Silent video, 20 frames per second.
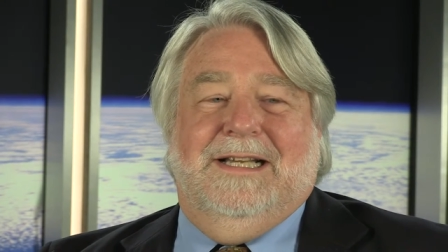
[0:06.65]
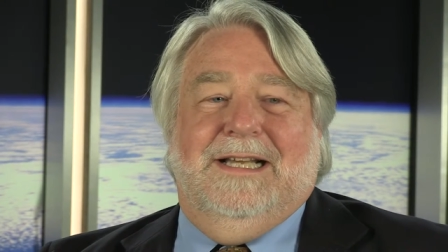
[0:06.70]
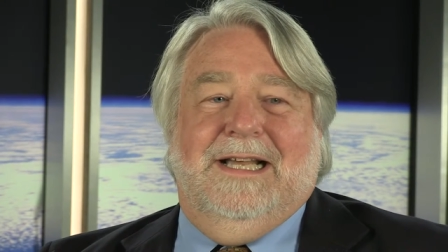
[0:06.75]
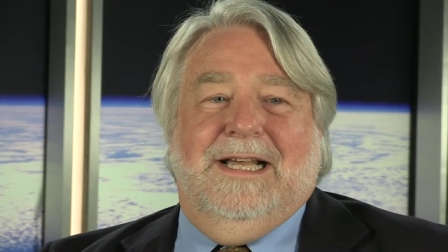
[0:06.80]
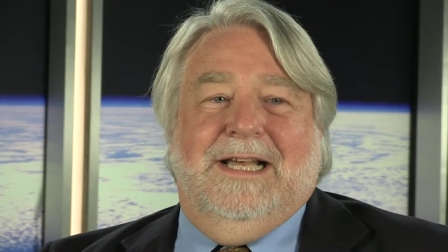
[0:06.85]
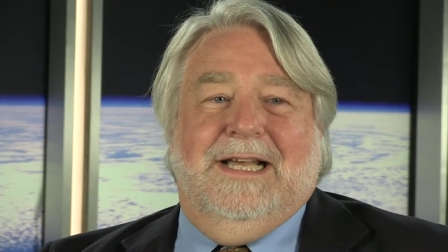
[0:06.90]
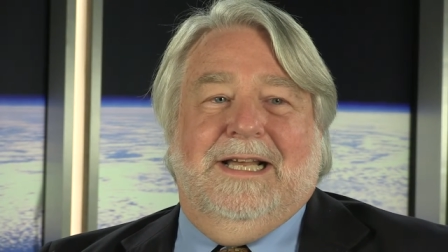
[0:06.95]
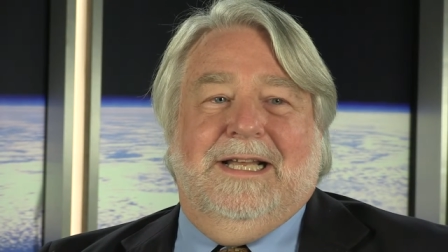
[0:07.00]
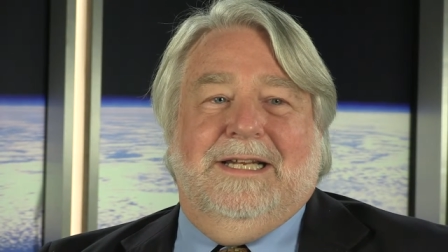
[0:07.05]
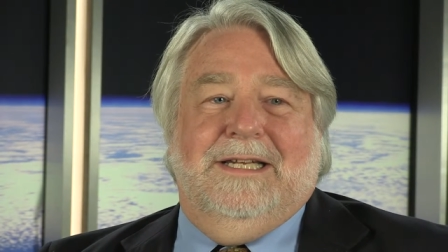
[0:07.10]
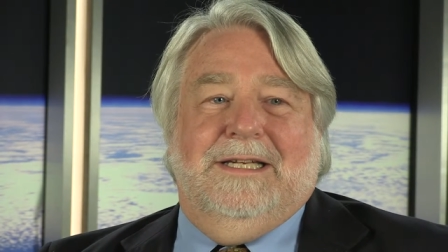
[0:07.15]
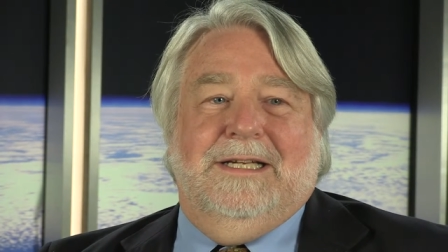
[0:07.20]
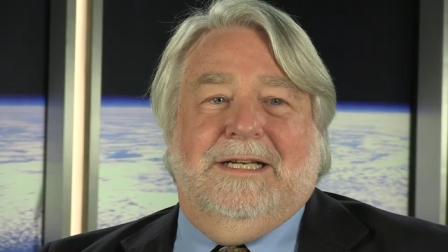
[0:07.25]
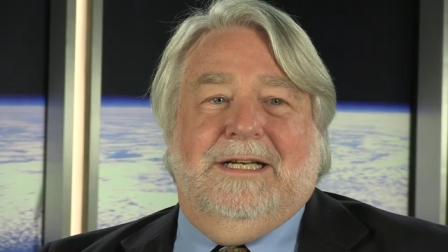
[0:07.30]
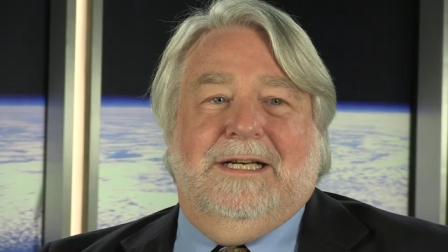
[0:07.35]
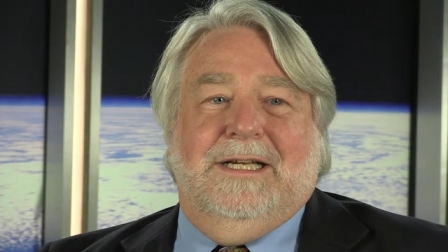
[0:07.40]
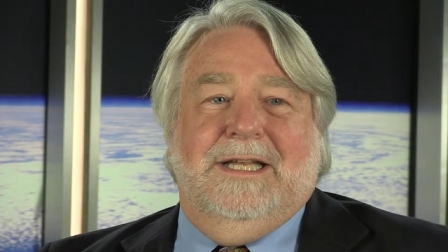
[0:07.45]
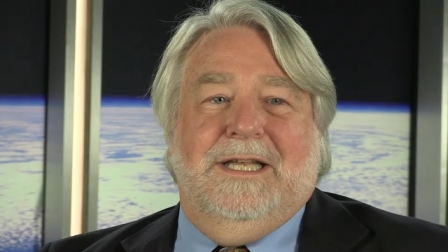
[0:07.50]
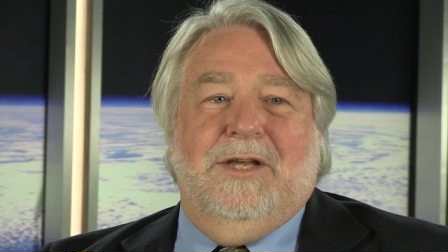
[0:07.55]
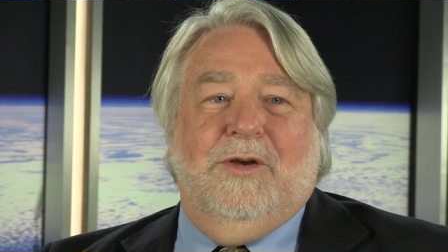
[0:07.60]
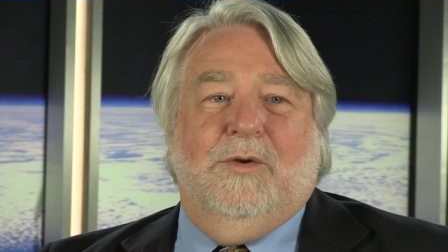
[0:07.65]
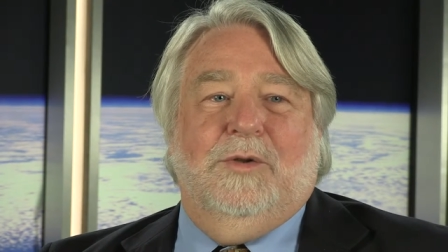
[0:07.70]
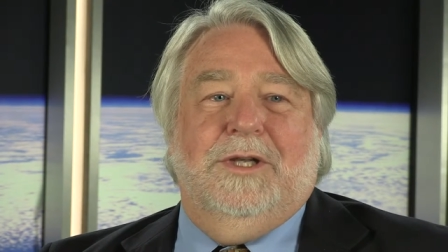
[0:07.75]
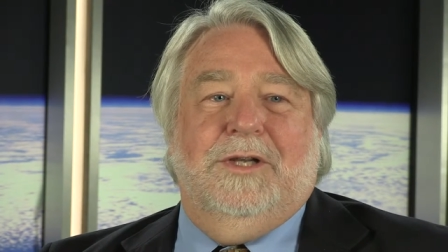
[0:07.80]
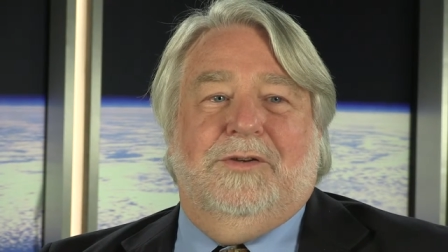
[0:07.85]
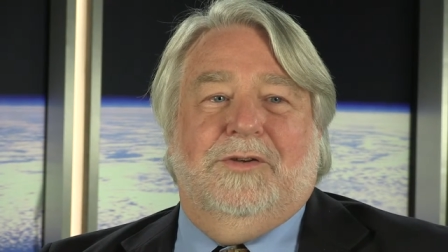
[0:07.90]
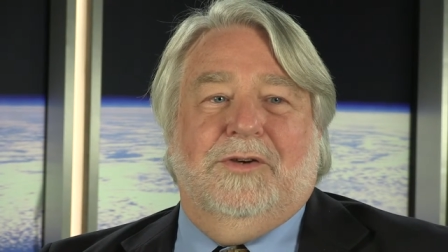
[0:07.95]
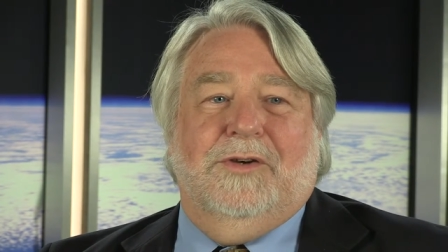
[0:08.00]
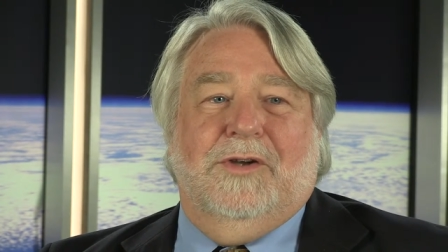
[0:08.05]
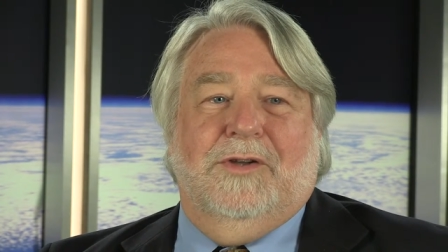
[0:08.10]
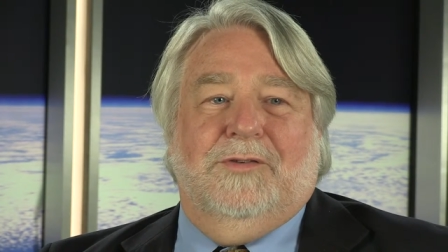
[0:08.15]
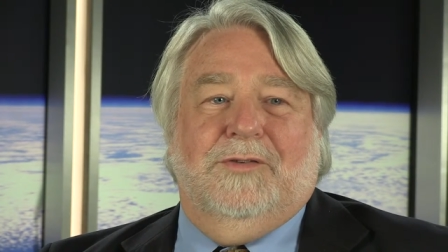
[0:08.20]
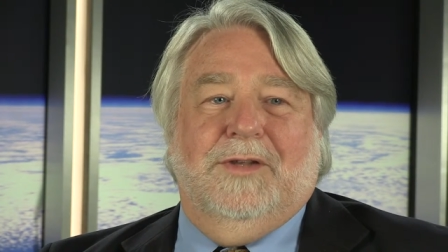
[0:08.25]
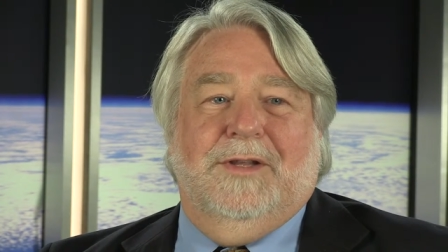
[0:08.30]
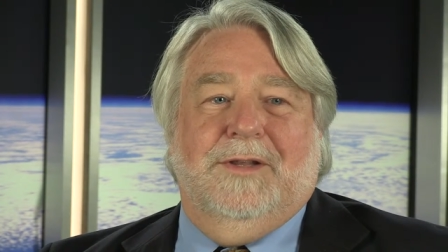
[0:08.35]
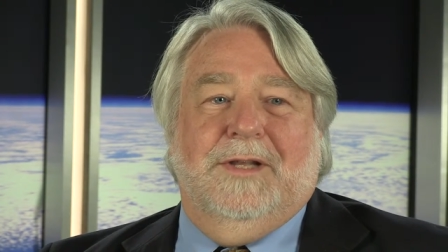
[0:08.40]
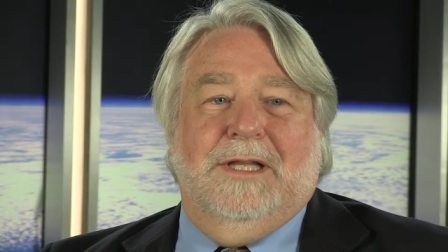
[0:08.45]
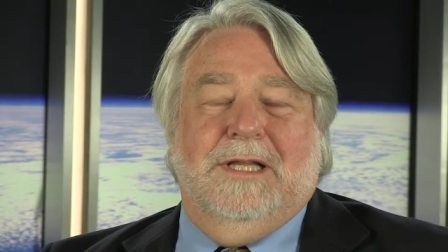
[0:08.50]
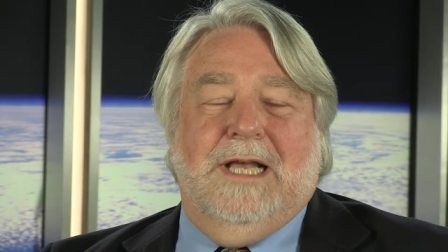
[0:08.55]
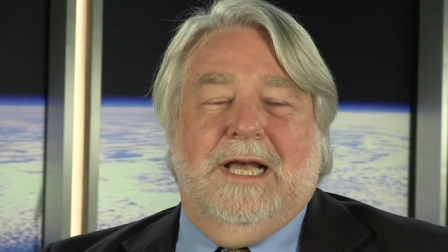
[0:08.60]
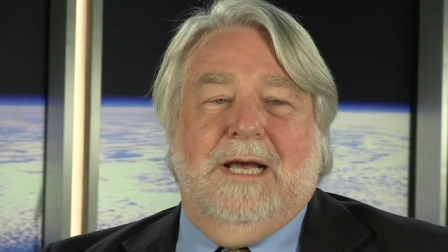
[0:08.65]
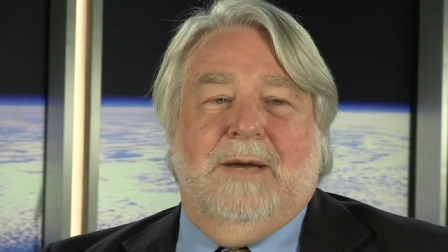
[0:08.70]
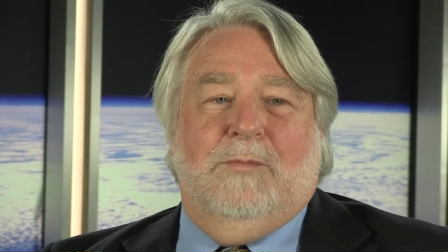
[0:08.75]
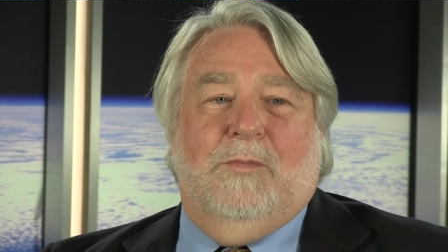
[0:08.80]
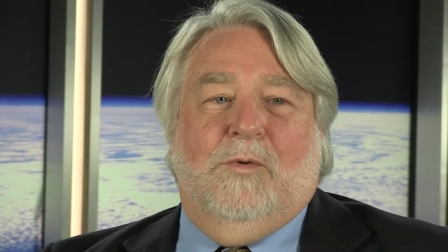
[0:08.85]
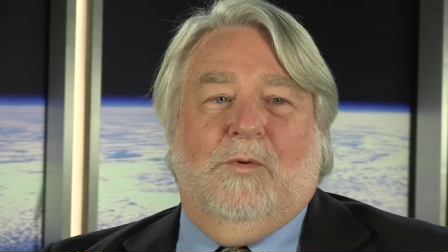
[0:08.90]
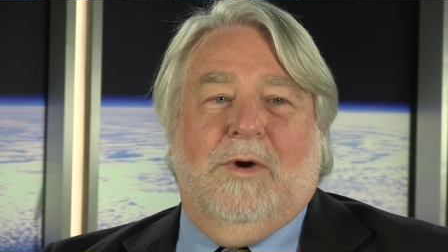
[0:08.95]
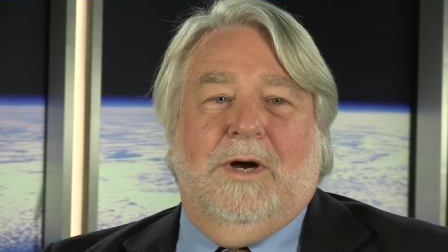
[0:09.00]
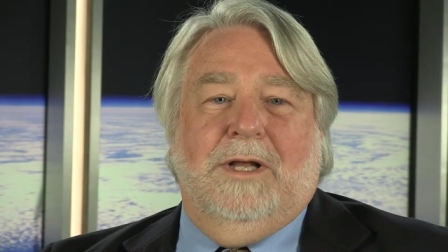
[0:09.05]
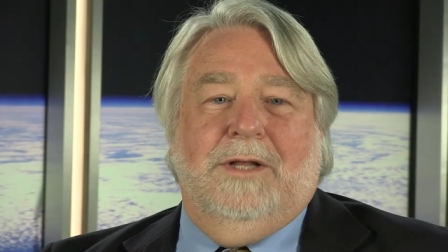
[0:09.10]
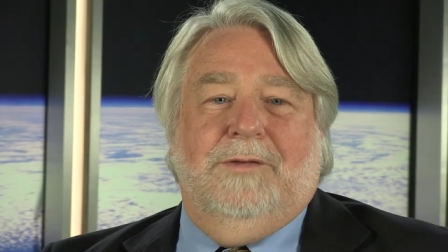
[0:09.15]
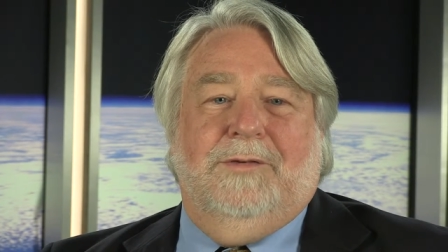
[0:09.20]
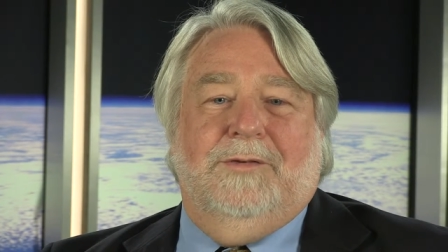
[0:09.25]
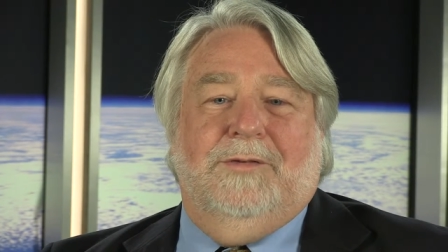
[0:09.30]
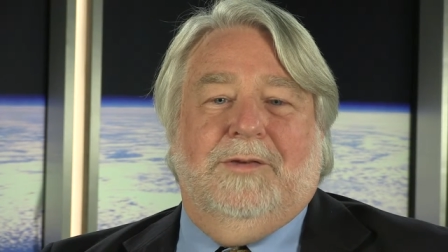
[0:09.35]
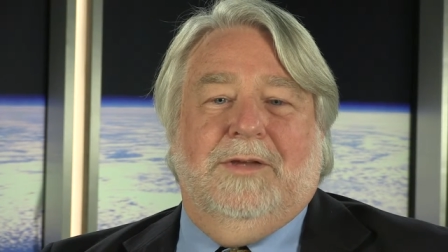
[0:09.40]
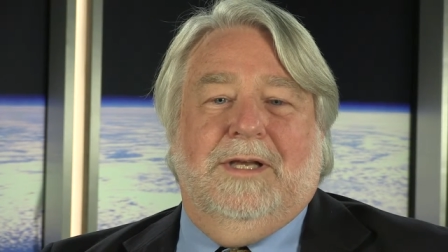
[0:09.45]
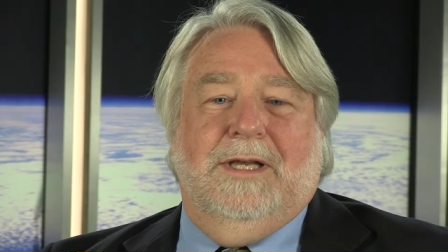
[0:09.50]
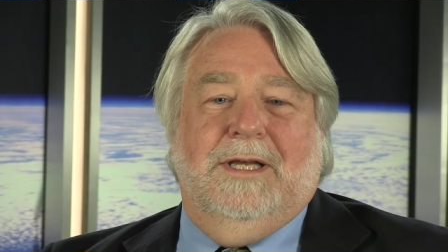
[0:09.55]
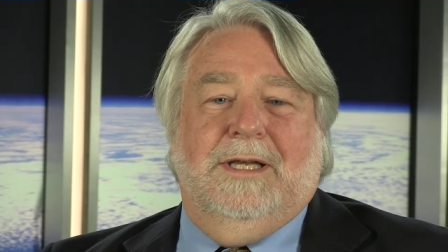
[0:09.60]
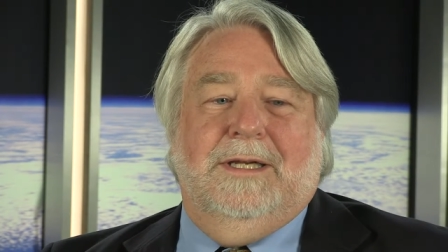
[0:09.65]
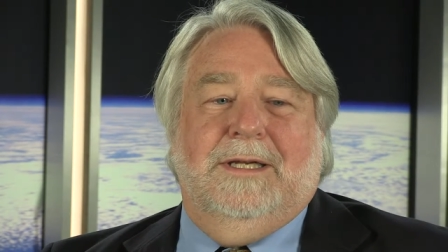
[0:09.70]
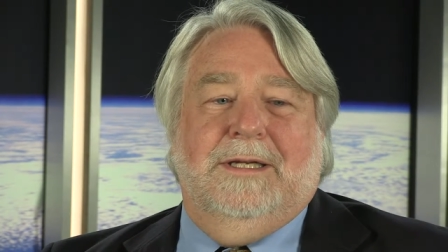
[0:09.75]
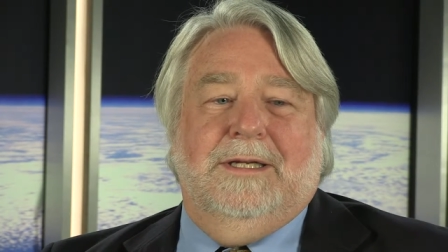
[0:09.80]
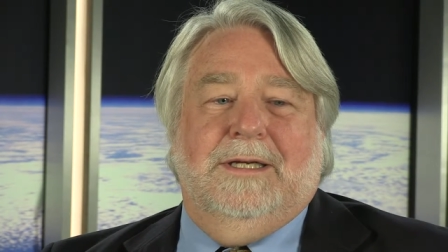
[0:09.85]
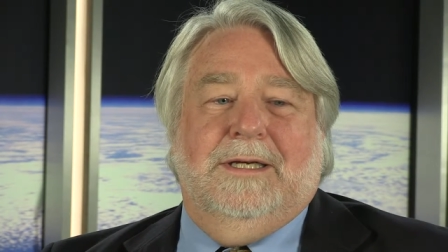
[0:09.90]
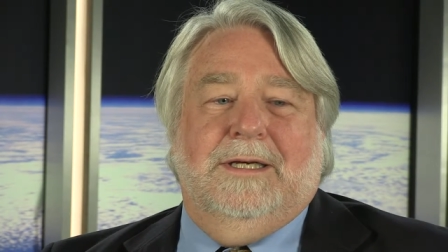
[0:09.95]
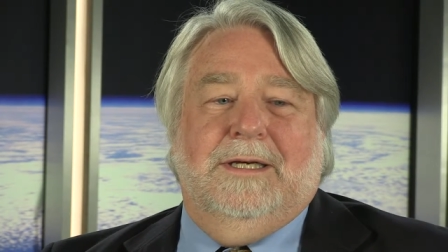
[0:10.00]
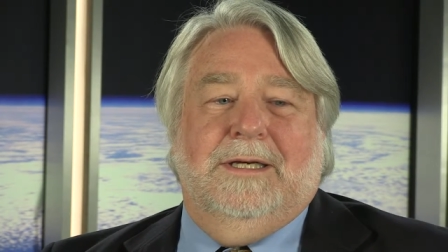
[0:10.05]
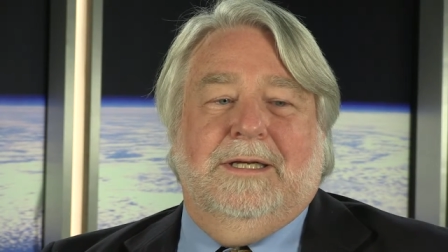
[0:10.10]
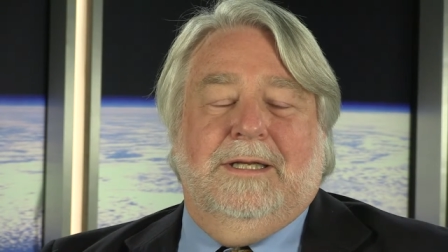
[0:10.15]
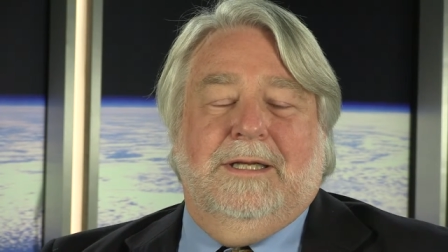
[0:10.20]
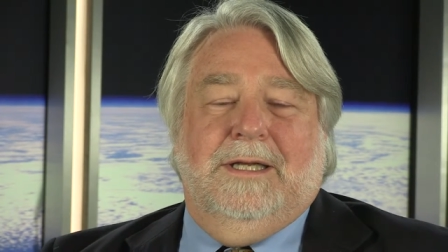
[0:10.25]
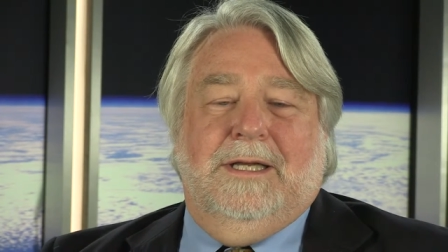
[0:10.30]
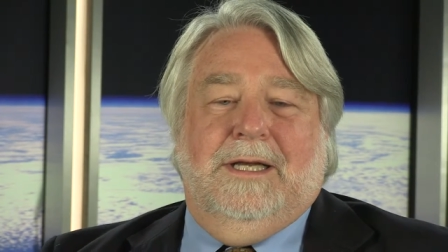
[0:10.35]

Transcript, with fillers: And uh, he only took us in the lab once and uh,